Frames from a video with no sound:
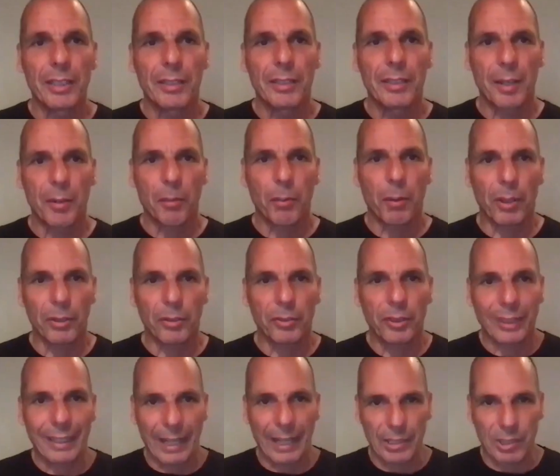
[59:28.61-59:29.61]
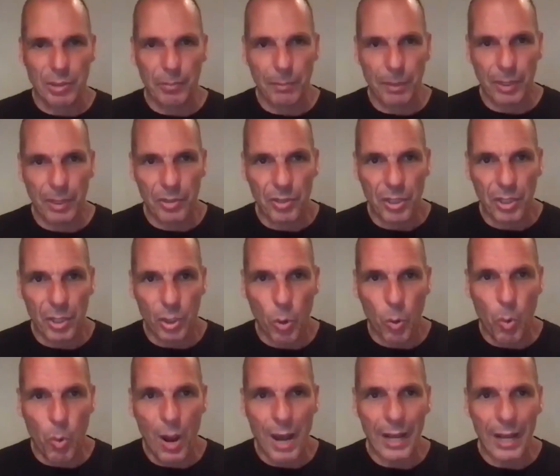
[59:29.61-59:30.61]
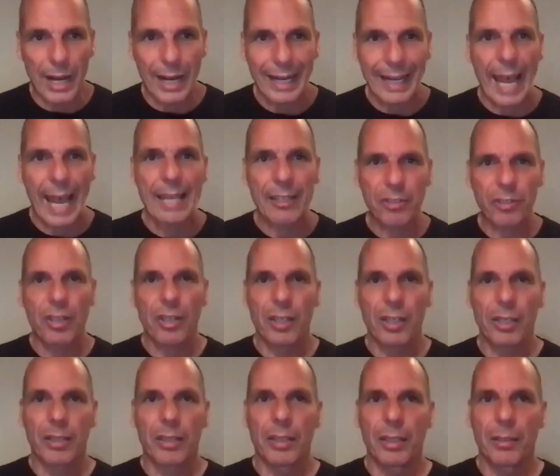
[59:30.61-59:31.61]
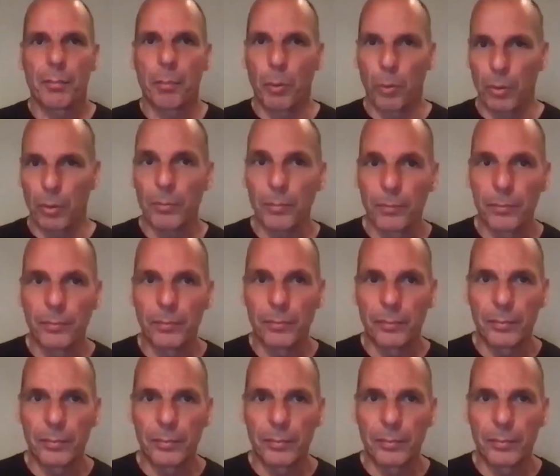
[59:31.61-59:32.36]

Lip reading: They want customers who are cash poor,